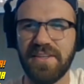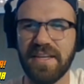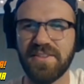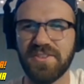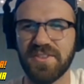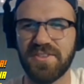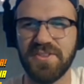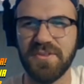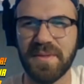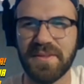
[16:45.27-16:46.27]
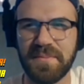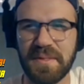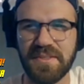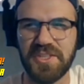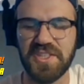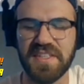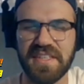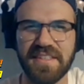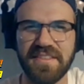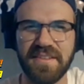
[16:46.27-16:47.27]
You can't just assume that they're being
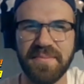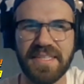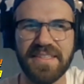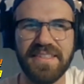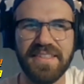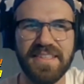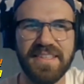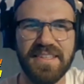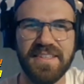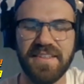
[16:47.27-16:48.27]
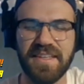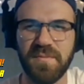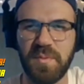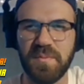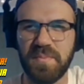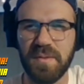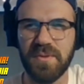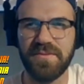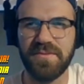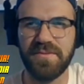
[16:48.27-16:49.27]
shitheads. I mean, yeah,
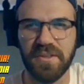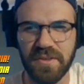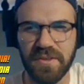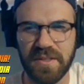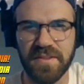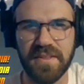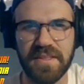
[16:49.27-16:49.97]
people have shit going on.